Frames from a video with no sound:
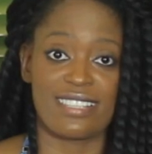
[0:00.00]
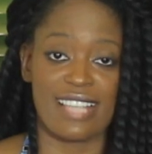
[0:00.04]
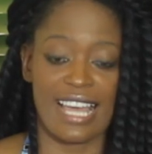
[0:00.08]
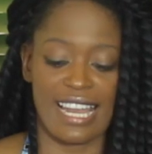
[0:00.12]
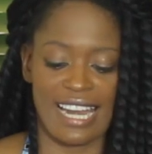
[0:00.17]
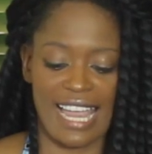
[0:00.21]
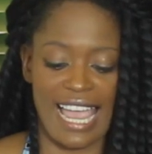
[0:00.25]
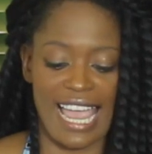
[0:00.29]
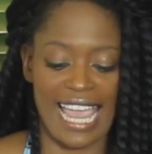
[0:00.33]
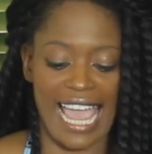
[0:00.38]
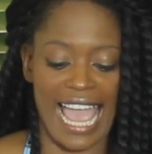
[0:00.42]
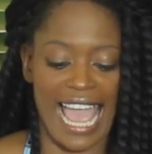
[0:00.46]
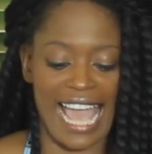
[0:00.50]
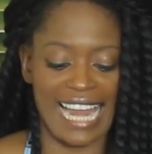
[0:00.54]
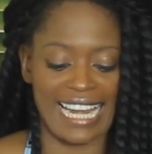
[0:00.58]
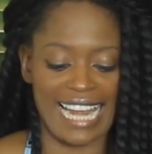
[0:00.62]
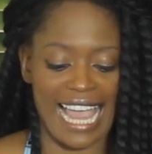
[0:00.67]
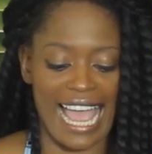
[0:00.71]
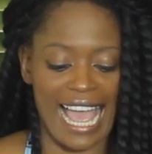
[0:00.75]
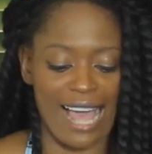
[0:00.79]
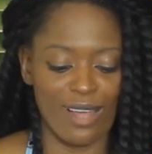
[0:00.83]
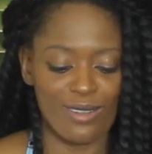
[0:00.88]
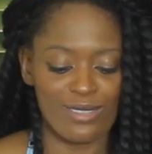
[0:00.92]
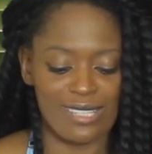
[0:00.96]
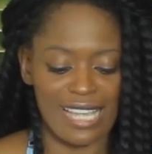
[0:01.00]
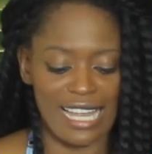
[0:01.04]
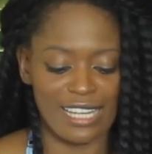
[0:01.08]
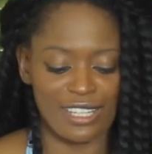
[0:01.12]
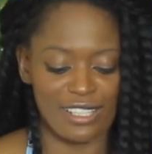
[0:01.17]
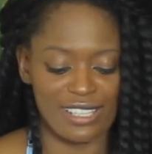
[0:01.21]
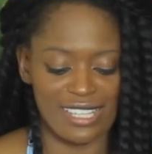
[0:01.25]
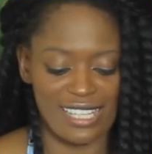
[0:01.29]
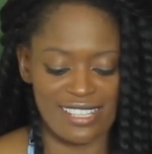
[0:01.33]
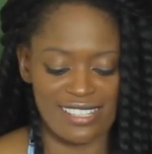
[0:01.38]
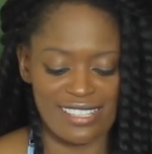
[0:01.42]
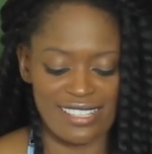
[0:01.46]
that I had out, and
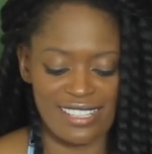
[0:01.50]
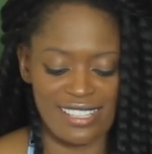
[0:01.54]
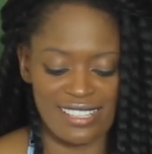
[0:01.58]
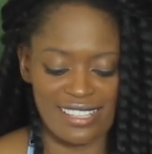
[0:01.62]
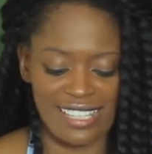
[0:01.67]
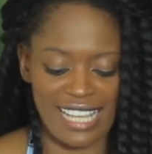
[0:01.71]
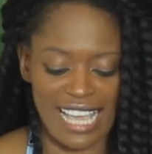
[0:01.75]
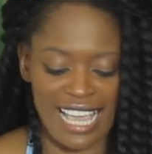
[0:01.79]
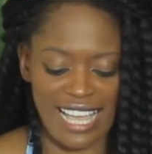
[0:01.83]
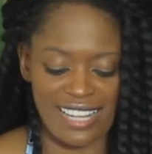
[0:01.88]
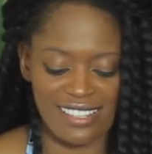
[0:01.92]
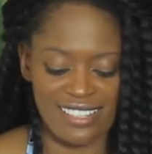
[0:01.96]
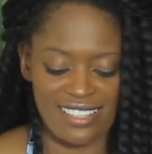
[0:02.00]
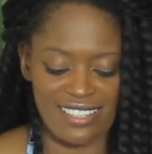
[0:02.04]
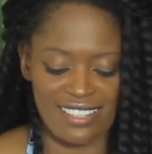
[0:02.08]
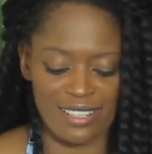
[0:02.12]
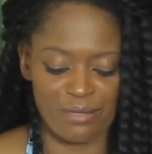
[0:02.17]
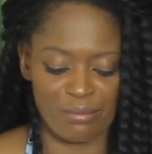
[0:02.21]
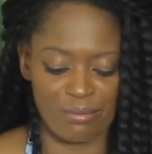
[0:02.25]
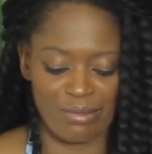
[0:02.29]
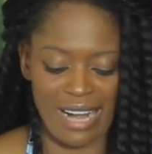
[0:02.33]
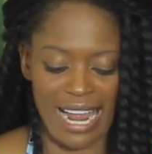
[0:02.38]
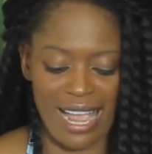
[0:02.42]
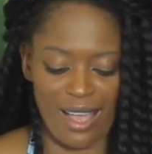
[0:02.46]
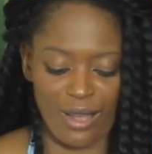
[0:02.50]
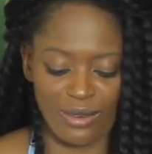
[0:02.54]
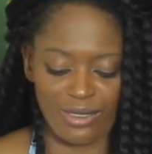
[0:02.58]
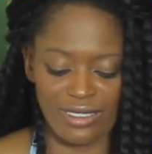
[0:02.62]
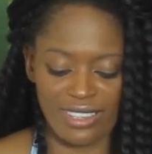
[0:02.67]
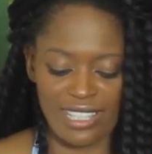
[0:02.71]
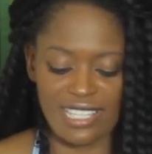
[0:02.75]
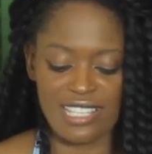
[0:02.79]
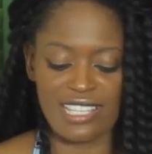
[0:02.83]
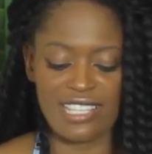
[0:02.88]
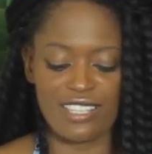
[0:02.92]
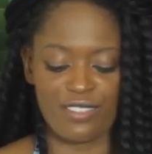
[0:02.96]
you can see the edges are brown.
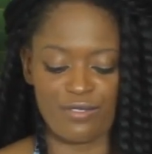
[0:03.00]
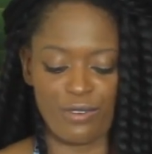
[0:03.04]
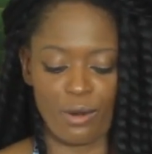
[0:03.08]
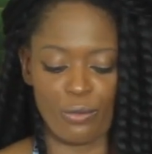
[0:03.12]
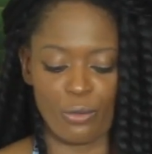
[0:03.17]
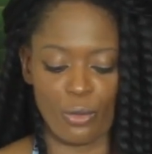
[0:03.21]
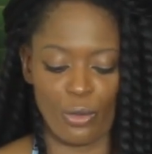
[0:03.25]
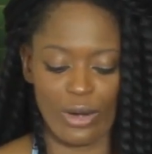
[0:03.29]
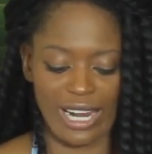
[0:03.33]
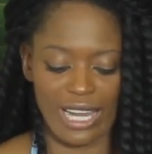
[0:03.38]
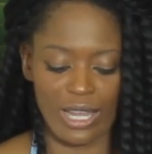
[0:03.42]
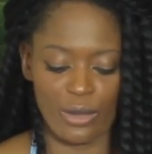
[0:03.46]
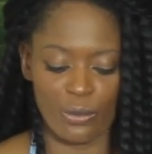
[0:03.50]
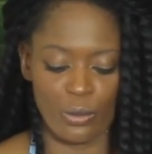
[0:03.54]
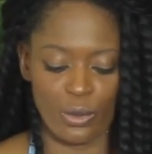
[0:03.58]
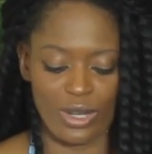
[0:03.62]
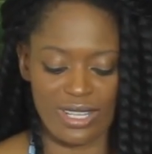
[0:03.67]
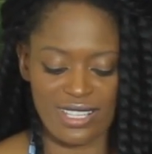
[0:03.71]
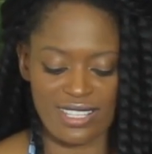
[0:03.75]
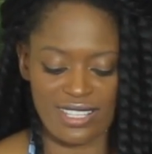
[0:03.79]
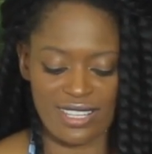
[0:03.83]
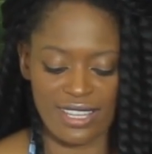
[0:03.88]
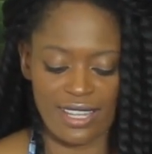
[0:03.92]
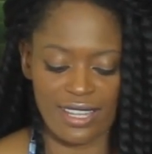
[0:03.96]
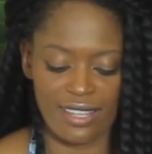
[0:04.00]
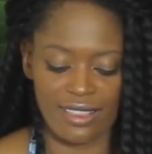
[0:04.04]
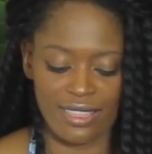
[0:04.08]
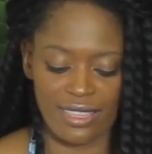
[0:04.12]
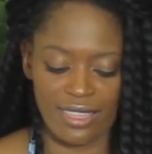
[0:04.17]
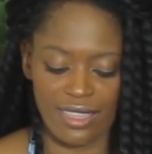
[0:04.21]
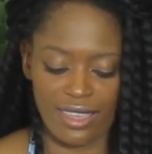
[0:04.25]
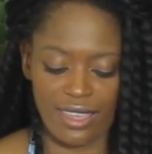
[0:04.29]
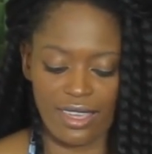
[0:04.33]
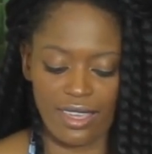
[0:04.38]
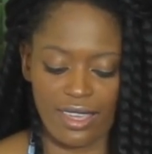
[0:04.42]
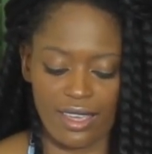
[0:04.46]
This is from where it was in
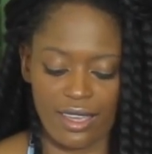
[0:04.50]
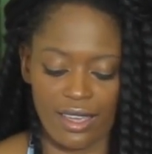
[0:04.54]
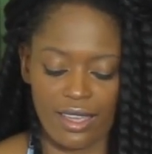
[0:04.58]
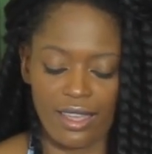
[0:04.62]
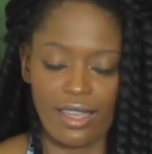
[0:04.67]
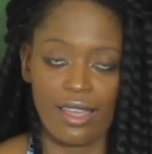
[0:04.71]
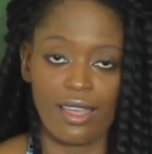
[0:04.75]
the